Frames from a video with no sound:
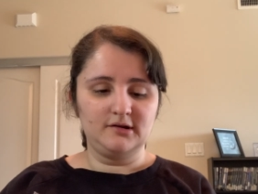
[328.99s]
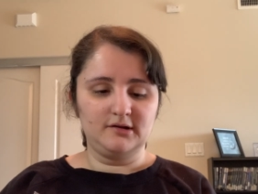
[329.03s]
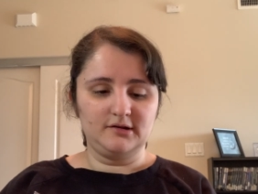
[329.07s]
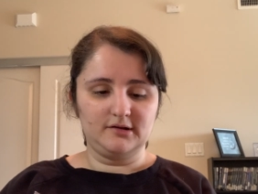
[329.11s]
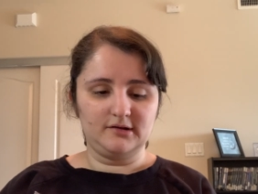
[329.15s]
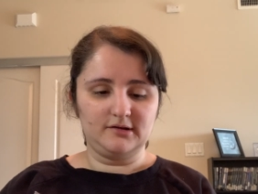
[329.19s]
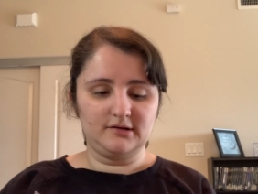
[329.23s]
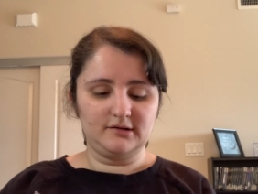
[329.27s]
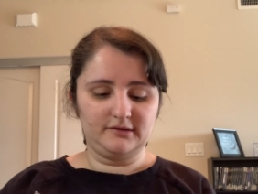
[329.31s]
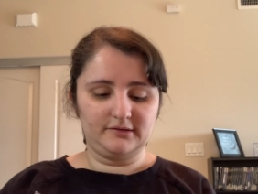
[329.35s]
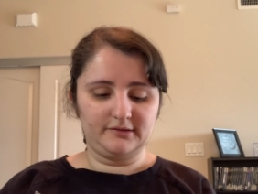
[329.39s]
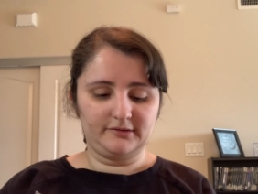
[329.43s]

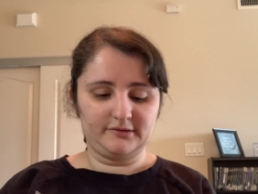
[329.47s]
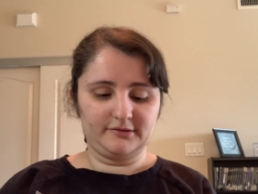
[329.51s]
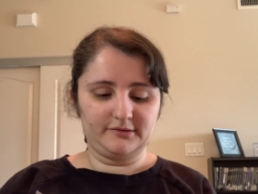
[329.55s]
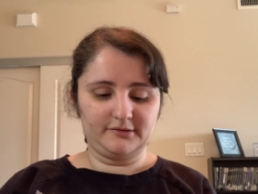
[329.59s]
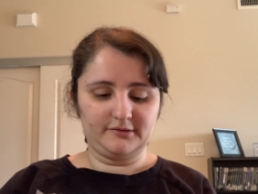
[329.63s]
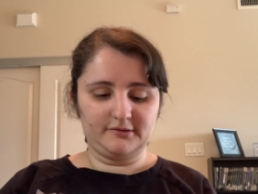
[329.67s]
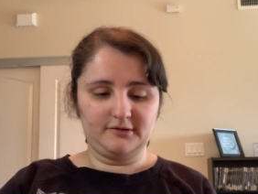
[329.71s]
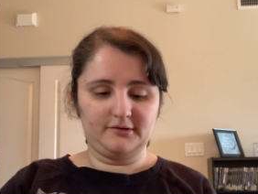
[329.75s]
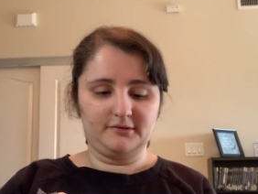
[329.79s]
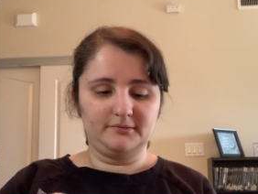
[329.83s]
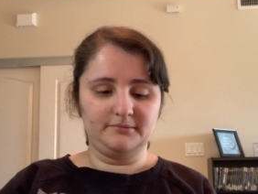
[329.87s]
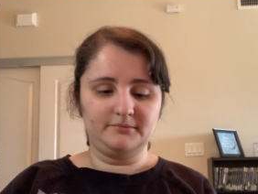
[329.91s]
is
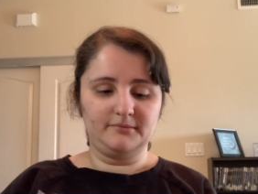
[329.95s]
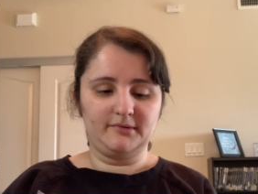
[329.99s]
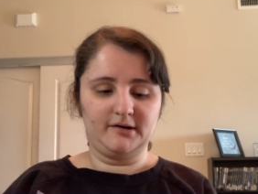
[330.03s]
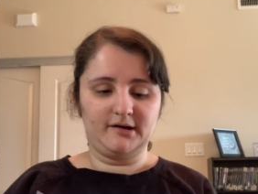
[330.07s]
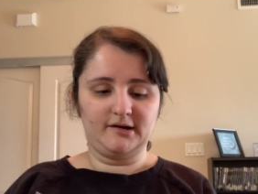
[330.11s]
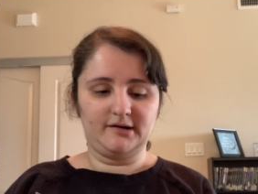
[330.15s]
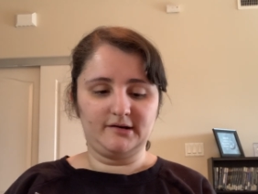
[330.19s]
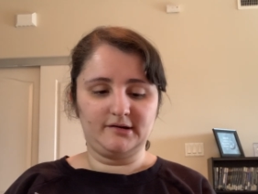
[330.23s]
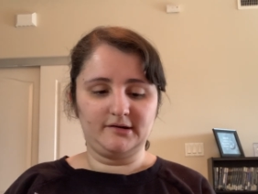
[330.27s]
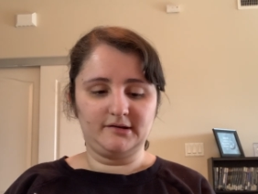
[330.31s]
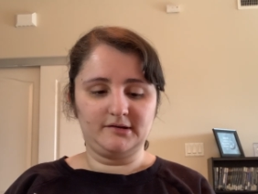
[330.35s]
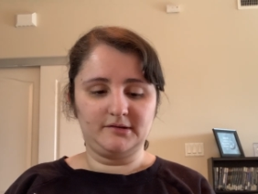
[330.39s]

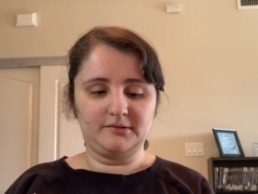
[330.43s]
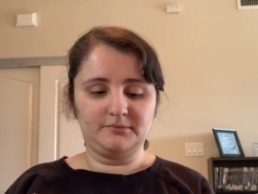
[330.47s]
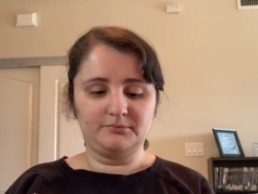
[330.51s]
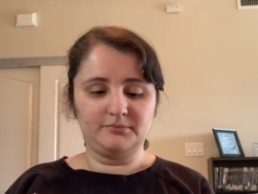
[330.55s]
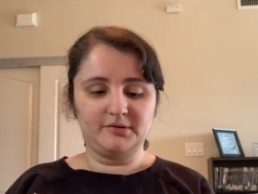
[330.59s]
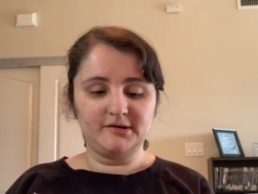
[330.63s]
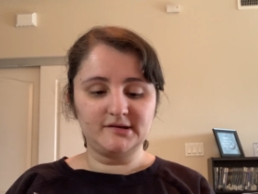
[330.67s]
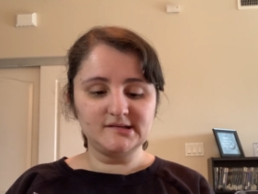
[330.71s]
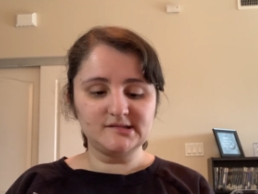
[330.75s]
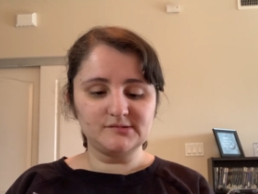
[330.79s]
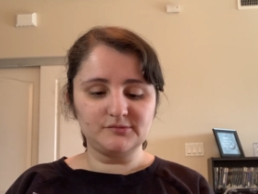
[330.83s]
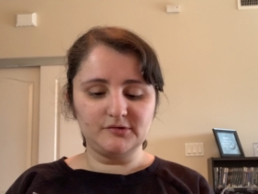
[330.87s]
my
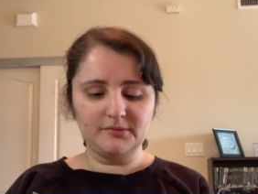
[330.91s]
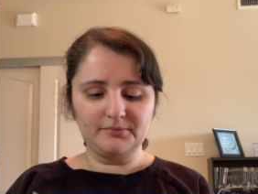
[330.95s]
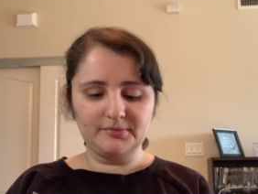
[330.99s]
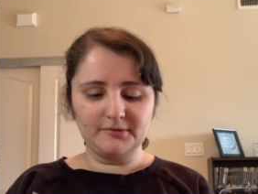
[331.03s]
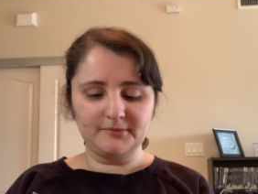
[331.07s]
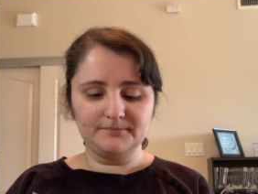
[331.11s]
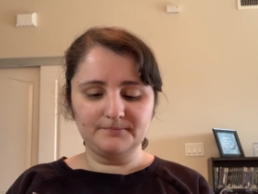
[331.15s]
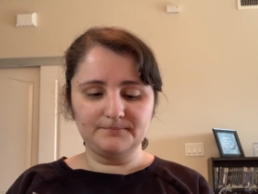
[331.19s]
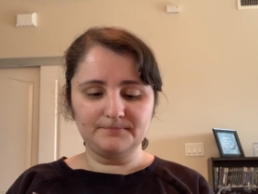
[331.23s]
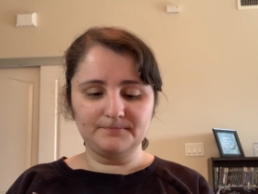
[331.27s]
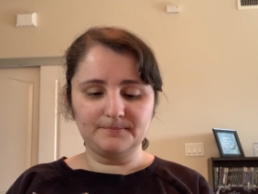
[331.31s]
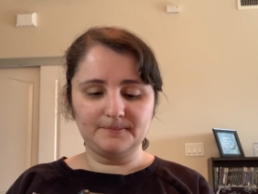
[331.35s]
biggest WIP.
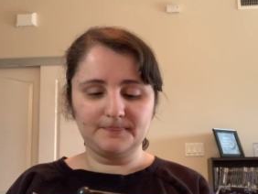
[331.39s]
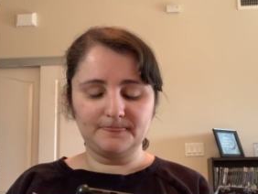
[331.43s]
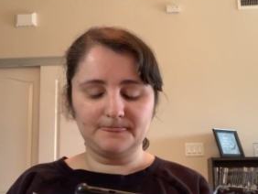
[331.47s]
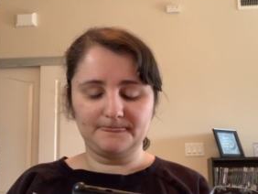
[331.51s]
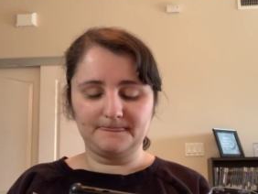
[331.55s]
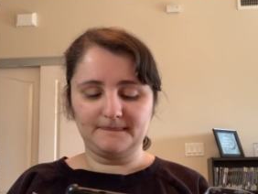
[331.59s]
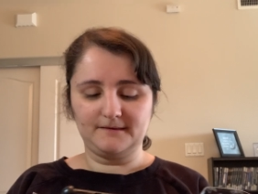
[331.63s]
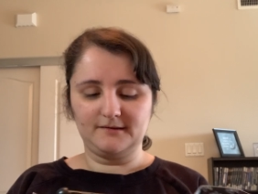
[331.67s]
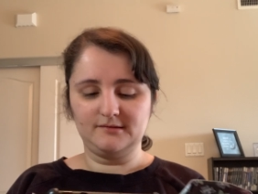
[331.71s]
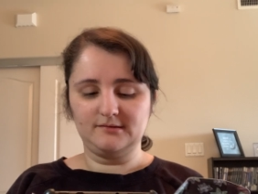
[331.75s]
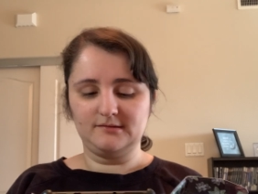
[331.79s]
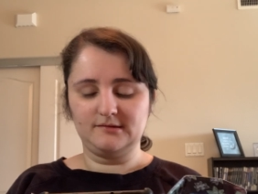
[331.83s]

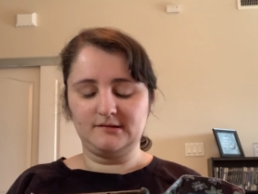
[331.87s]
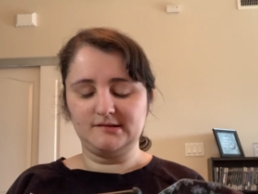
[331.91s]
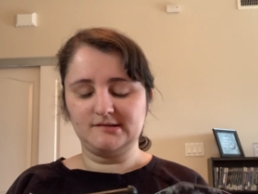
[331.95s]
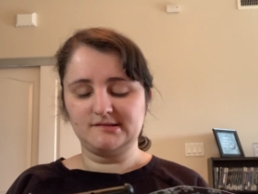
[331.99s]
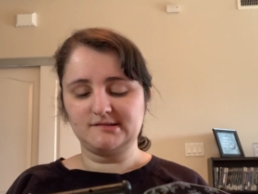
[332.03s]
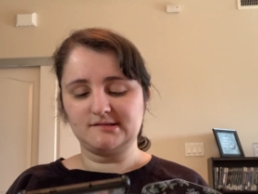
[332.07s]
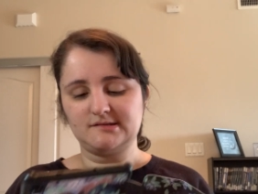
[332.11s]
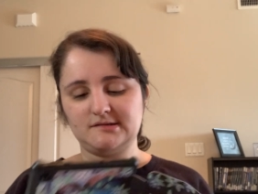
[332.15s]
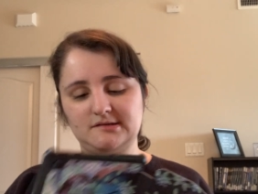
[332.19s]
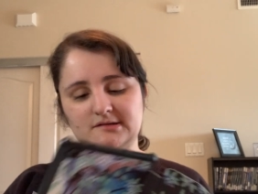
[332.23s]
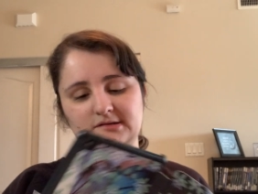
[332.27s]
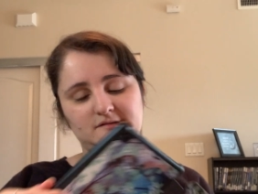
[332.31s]

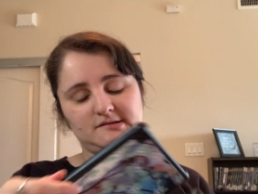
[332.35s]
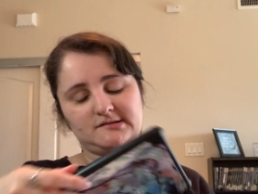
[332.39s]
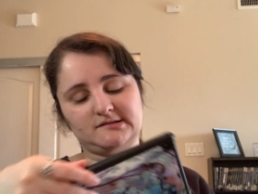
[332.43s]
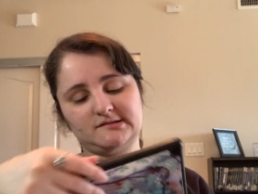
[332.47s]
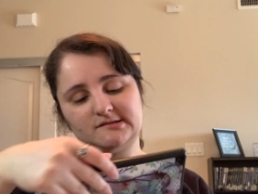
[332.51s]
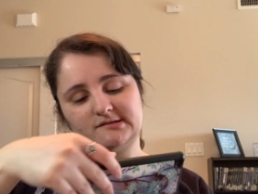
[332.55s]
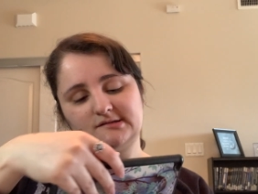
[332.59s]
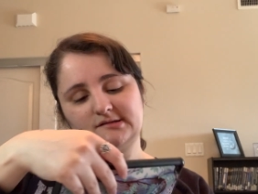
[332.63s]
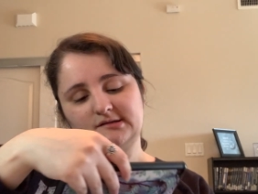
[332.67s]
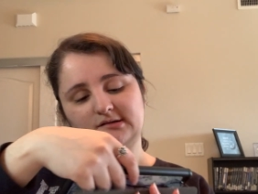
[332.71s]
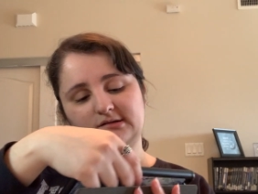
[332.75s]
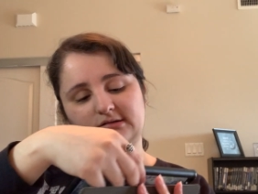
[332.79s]
This
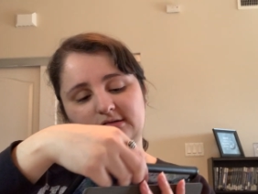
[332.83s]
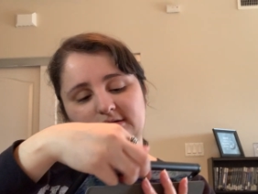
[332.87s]
is